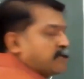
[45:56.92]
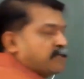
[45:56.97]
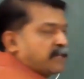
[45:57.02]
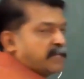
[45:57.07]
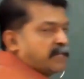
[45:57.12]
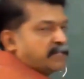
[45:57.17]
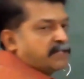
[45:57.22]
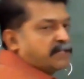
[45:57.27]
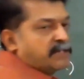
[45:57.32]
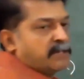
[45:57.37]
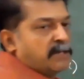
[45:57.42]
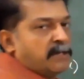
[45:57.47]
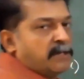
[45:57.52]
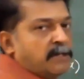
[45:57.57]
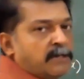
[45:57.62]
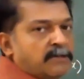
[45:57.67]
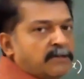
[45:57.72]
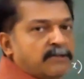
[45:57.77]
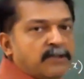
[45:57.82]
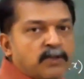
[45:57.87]
h?
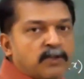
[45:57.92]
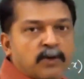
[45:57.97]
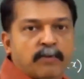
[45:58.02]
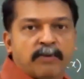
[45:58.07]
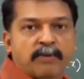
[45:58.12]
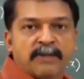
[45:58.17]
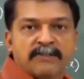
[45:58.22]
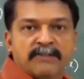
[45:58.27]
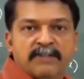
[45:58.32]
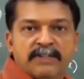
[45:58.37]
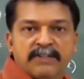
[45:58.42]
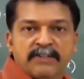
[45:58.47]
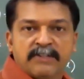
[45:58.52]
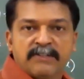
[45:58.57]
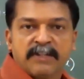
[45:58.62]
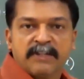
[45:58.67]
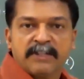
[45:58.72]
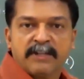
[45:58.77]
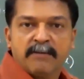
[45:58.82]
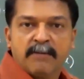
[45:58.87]
0 plus h is
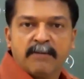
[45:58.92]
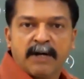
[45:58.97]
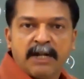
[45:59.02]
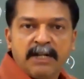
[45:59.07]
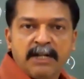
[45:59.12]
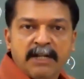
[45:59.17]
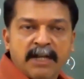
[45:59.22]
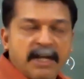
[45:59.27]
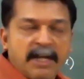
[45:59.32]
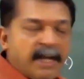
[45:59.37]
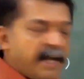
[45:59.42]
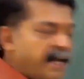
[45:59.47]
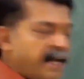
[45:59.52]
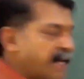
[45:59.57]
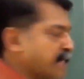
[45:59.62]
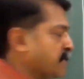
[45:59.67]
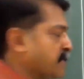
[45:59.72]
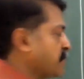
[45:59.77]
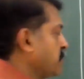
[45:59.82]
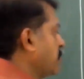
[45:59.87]
nothing but
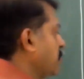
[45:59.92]
h.